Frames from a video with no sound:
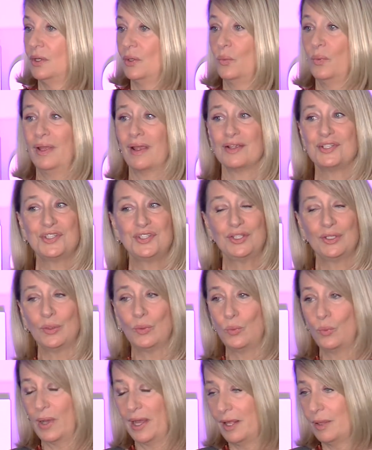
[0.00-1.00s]
we are
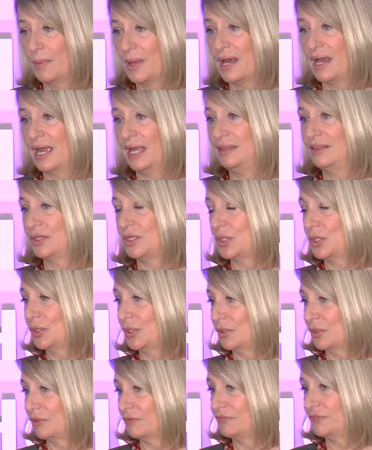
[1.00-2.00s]
still well behind the
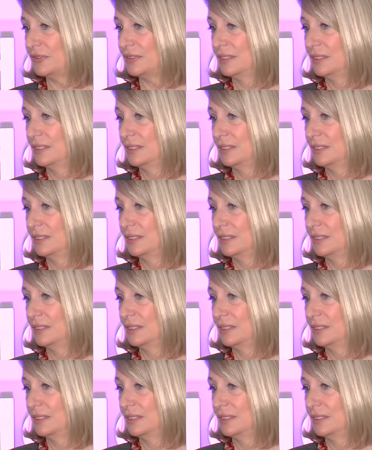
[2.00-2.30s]
curve